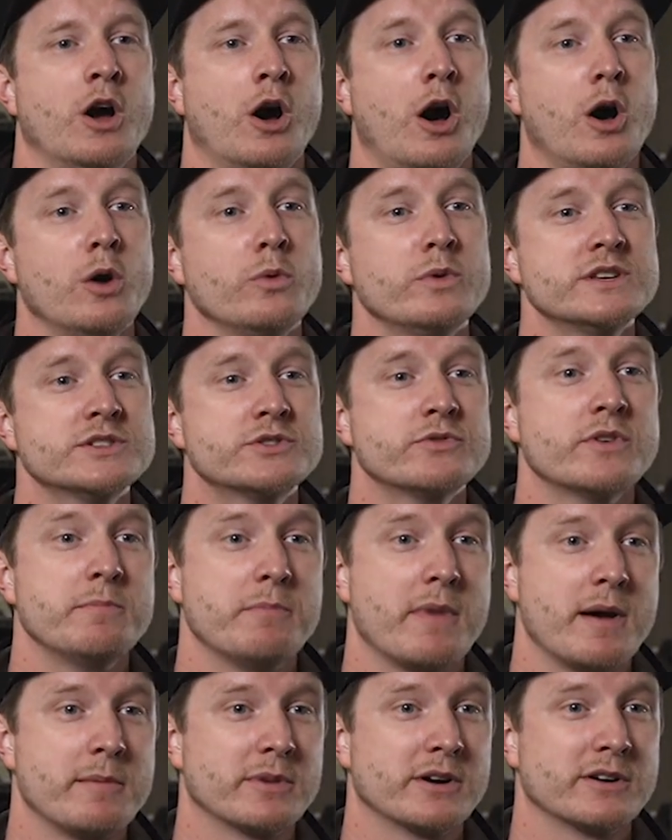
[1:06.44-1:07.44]
Always
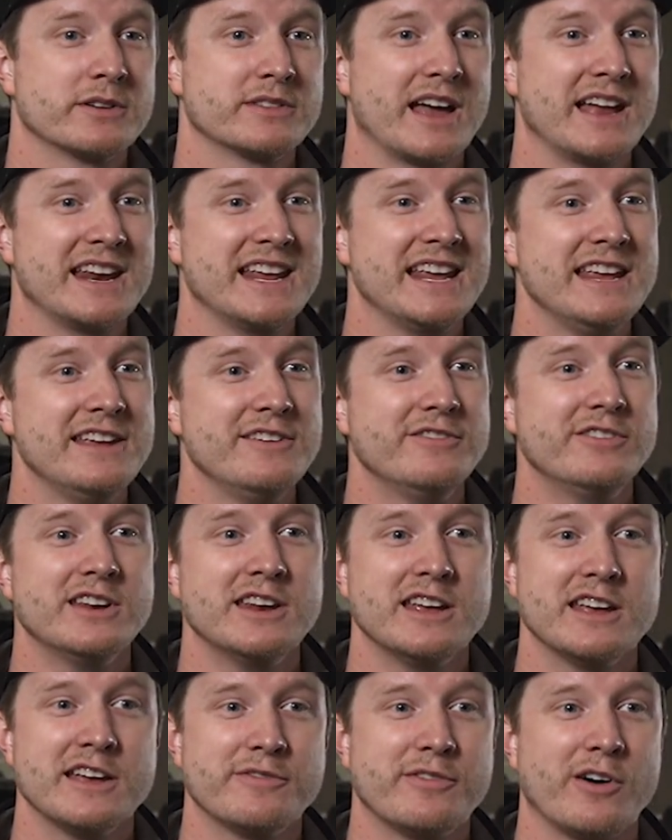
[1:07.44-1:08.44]
remember that
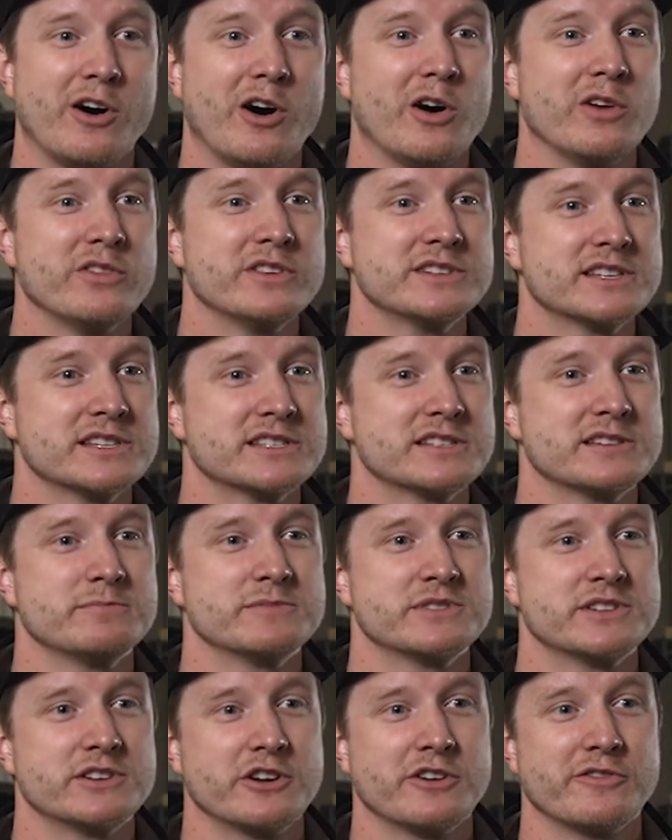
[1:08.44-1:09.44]
even if all the
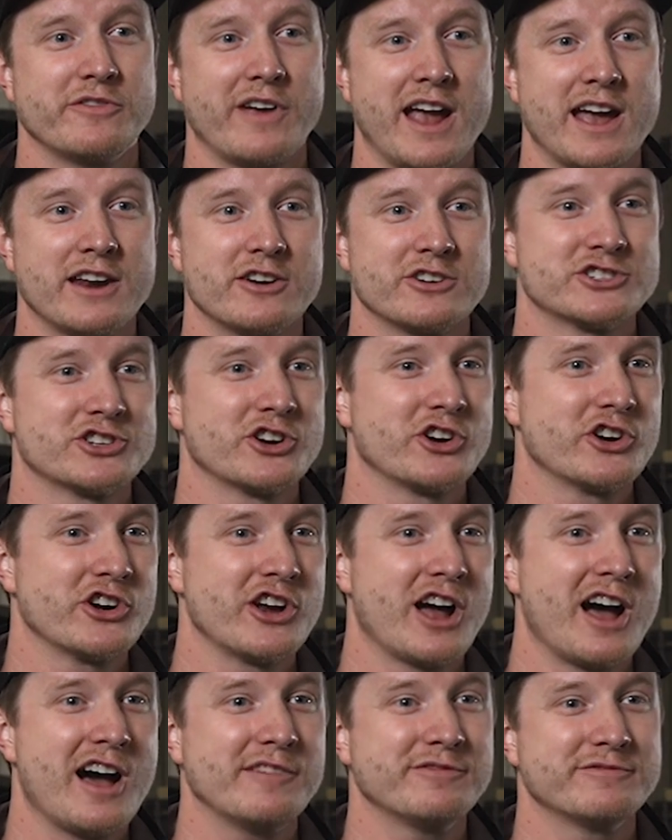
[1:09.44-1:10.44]
systems in your van are
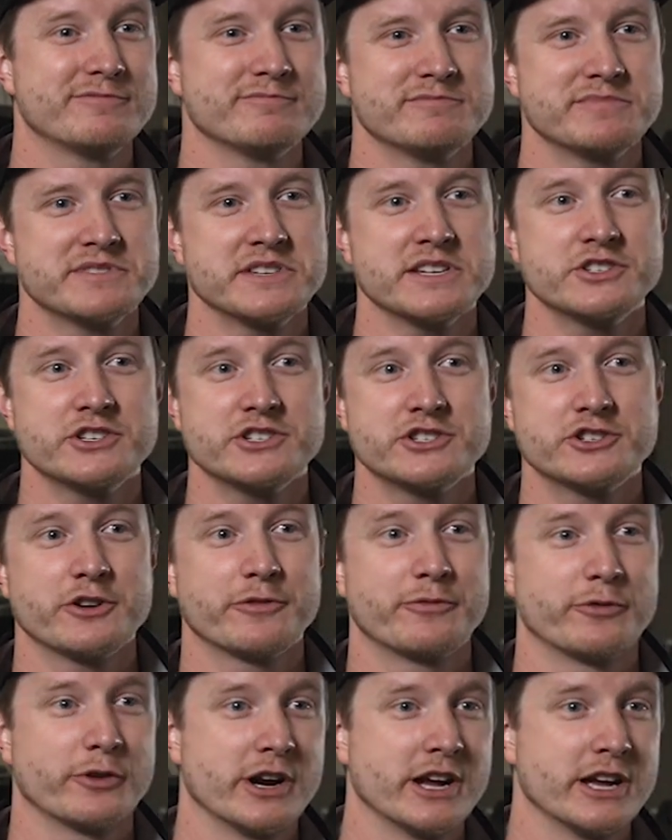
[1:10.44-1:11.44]
turned off, such as your
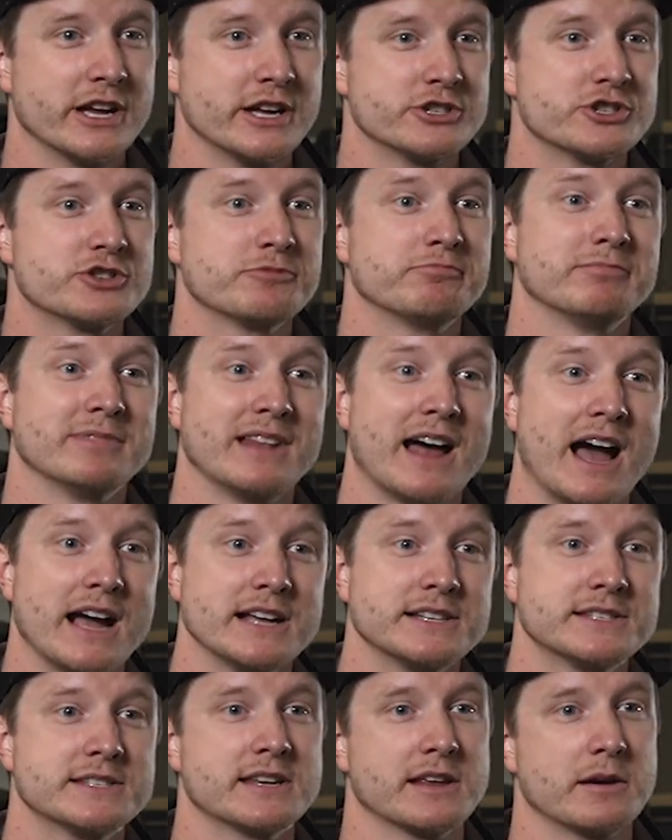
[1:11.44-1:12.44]
fridge,
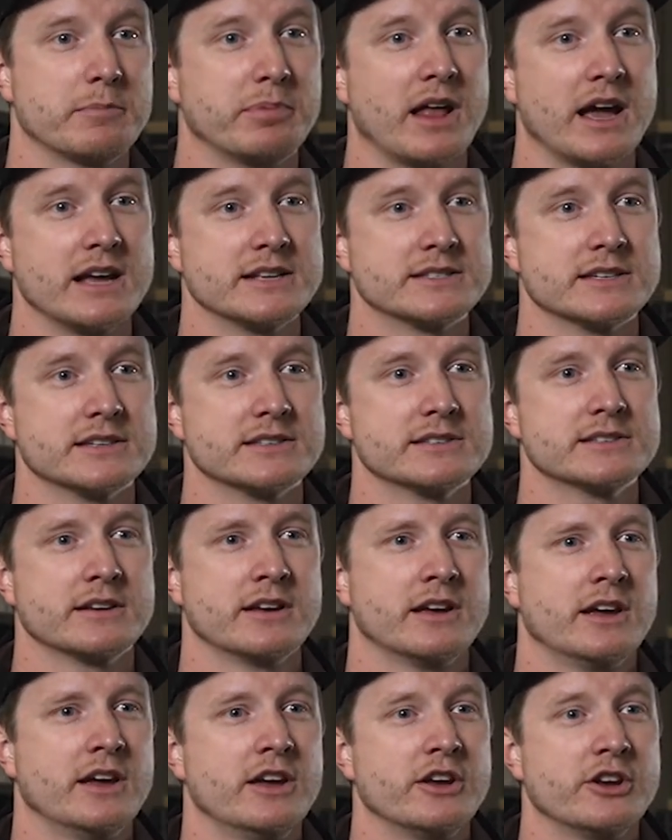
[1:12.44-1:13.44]
lights, and appliances,
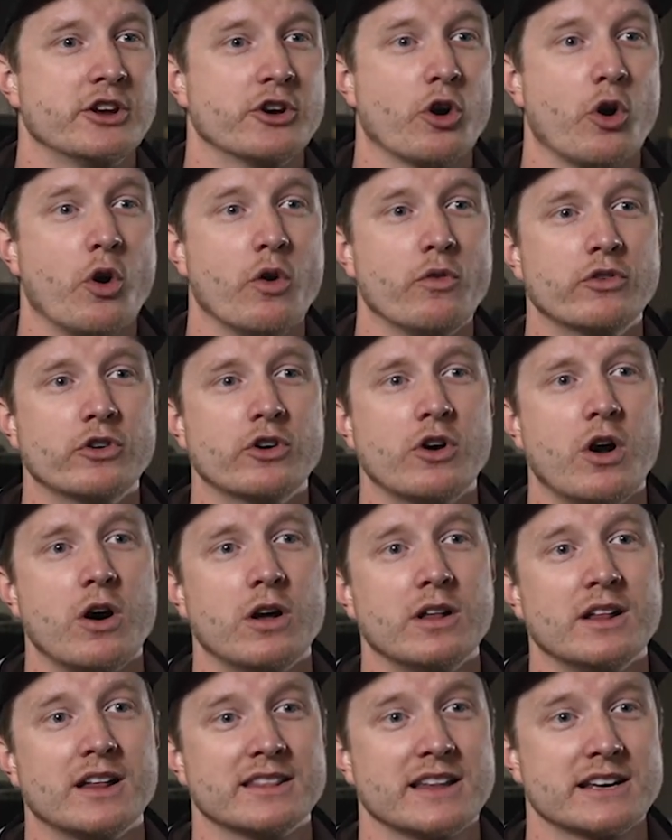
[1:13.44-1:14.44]
your
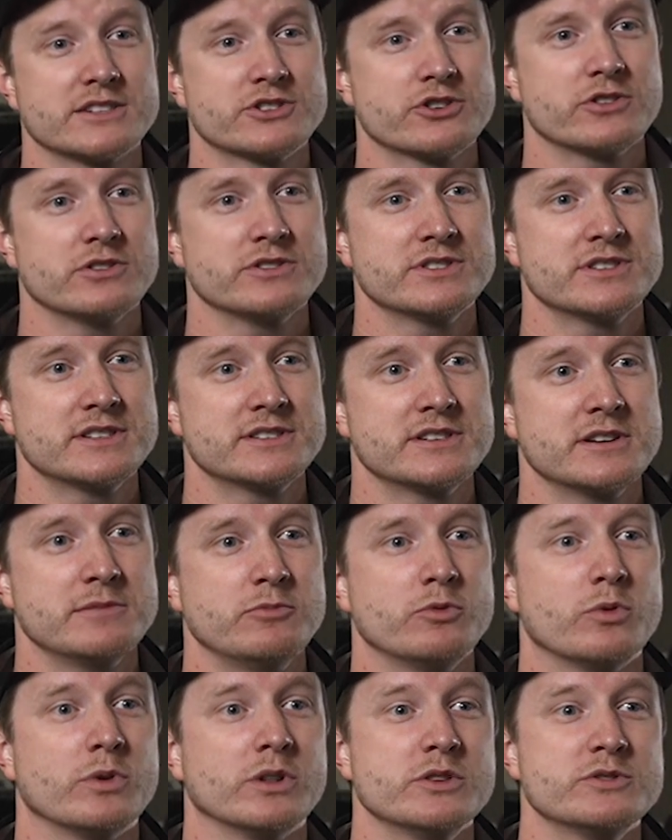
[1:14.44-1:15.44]
overall electrical
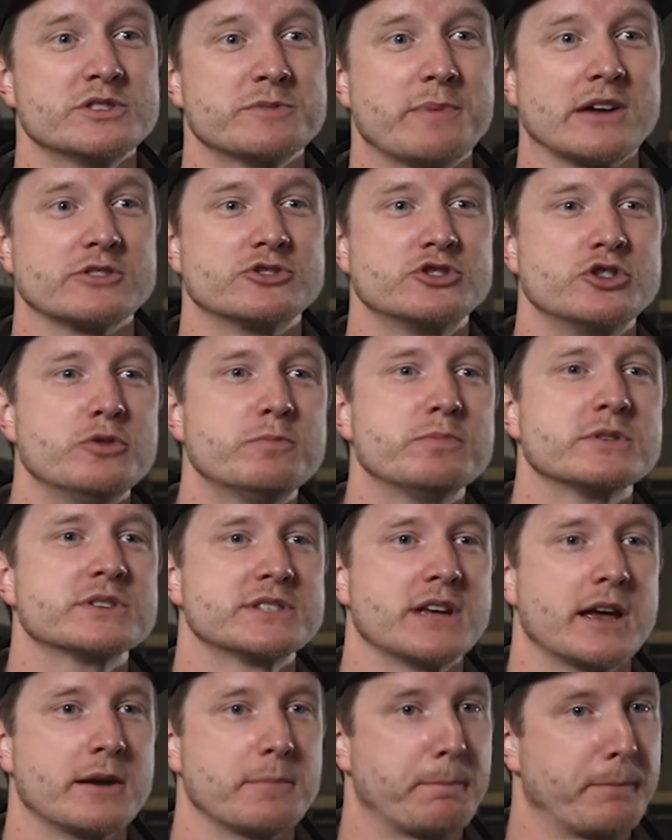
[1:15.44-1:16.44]
system will lose about
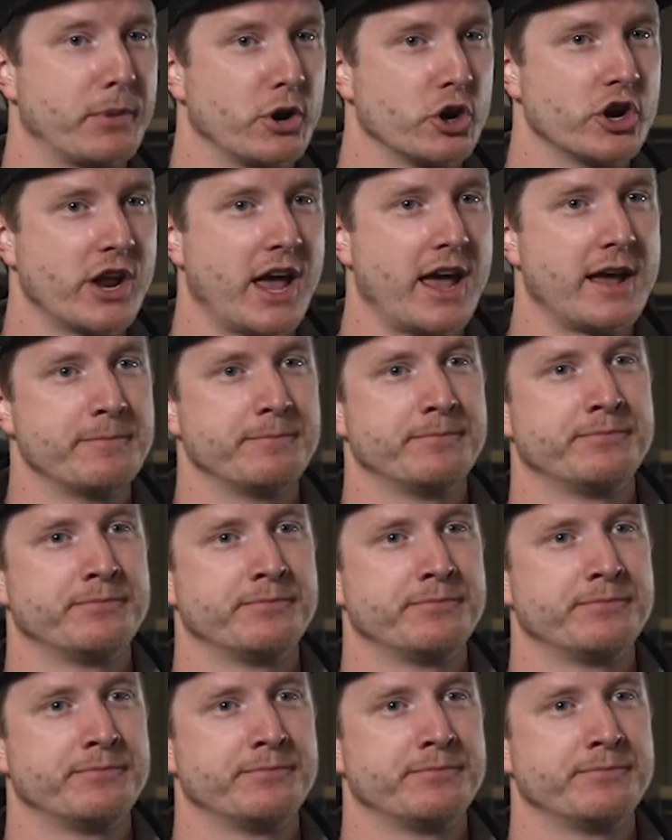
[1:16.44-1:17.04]
2% per day.